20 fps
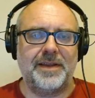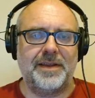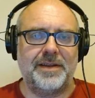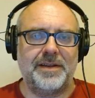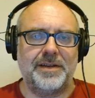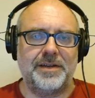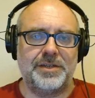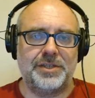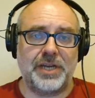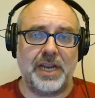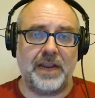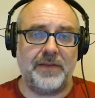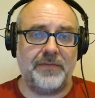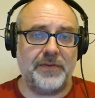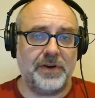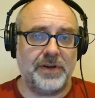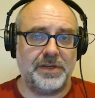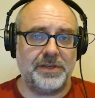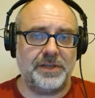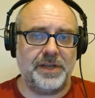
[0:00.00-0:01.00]
Shaver
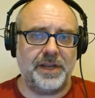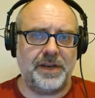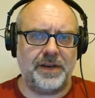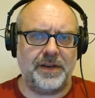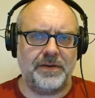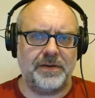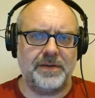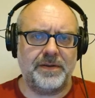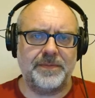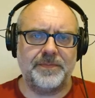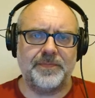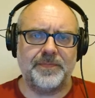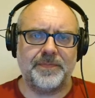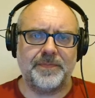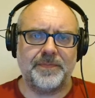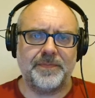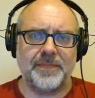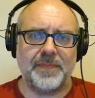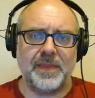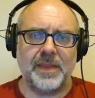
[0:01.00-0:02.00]
continued.
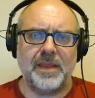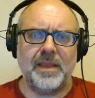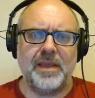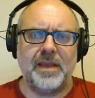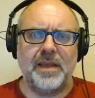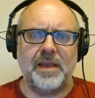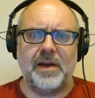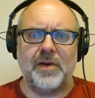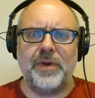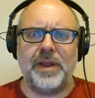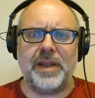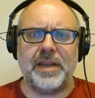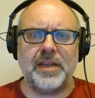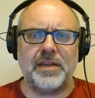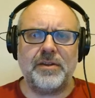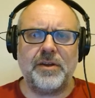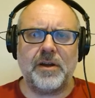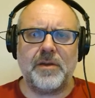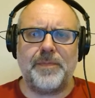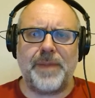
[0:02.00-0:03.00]
We can
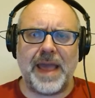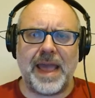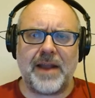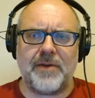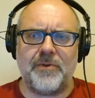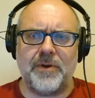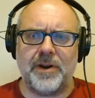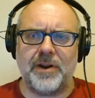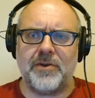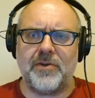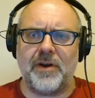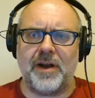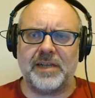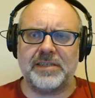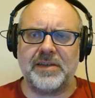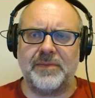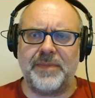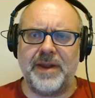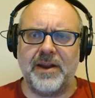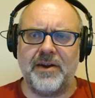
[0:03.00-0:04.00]
look backward across
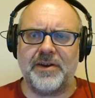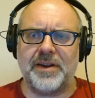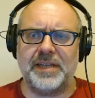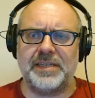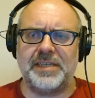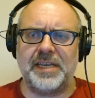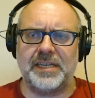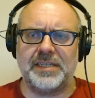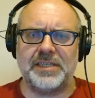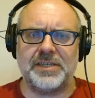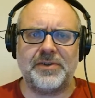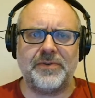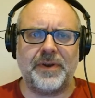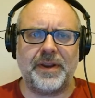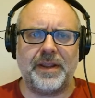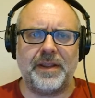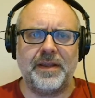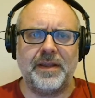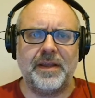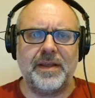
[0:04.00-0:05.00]
America's
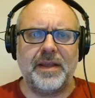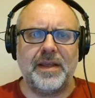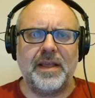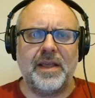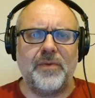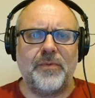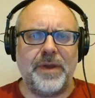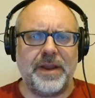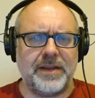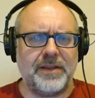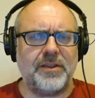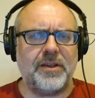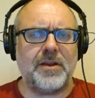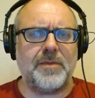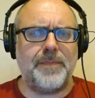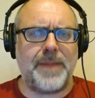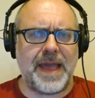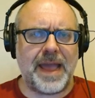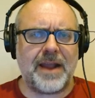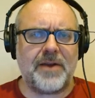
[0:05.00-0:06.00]
history. We can
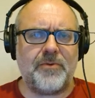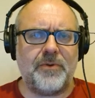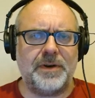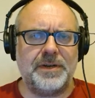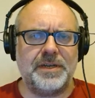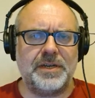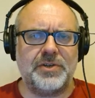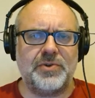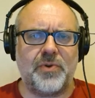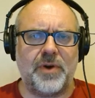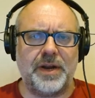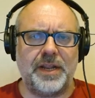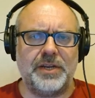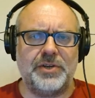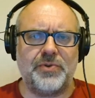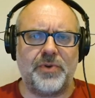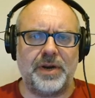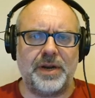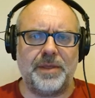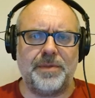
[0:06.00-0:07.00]
look backward to
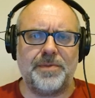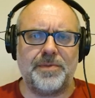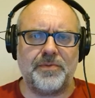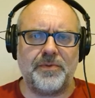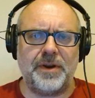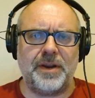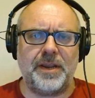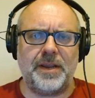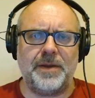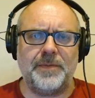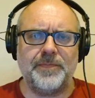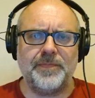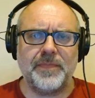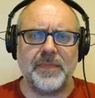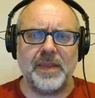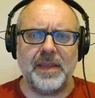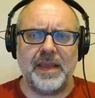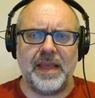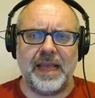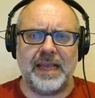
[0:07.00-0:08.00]
2023
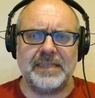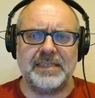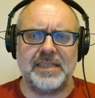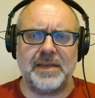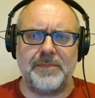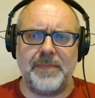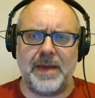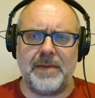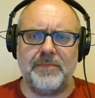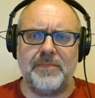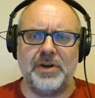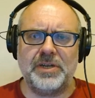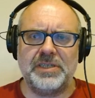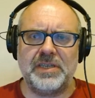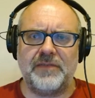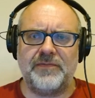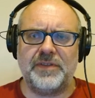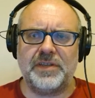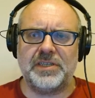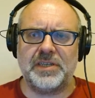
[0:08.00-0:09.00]
as the members
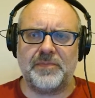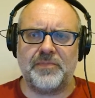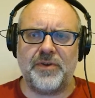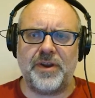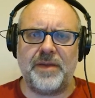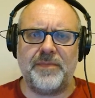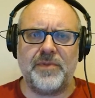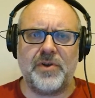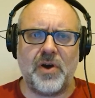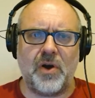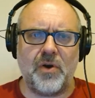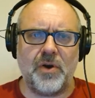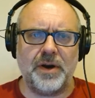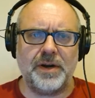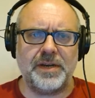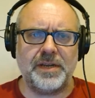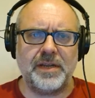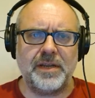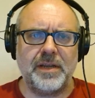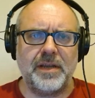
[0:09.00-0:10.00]
of the Supreme
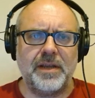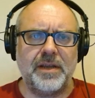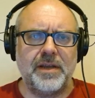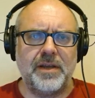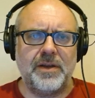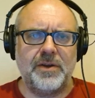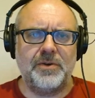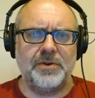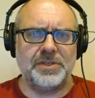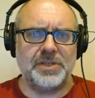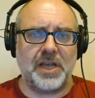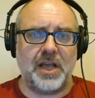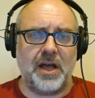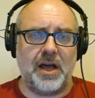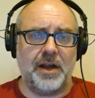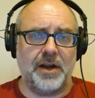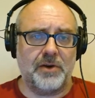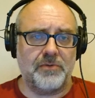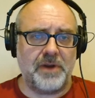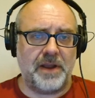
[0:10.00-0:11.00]
Court, whose
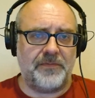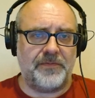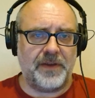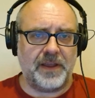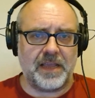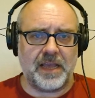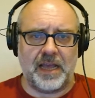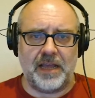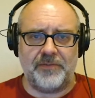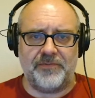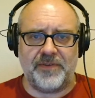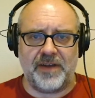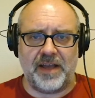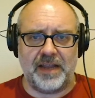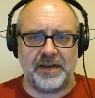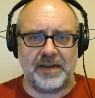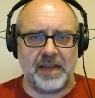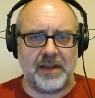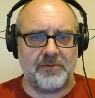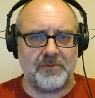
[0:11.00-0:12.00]
honorific I
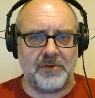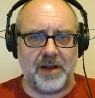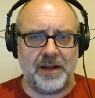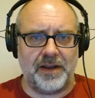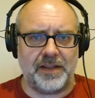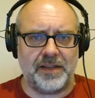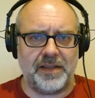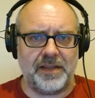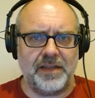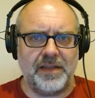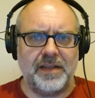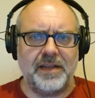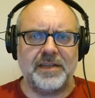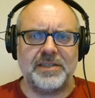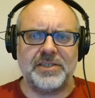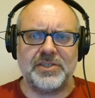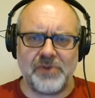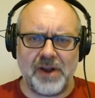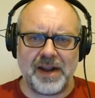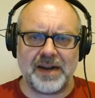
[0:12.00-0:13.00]
find ironic,
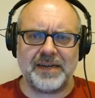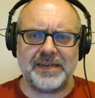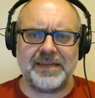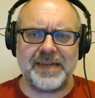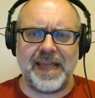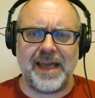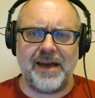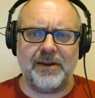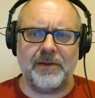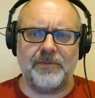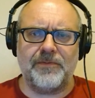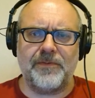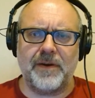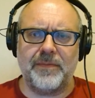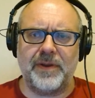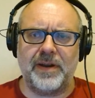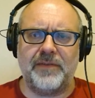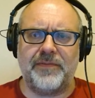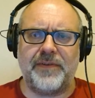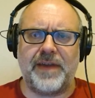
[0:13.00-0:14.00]
struck down
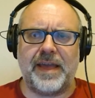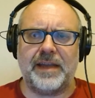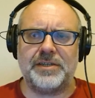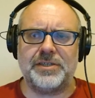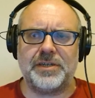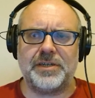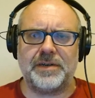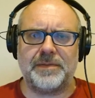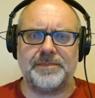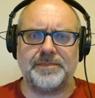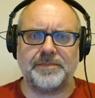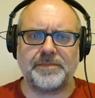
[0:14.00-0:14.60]
affirmative action.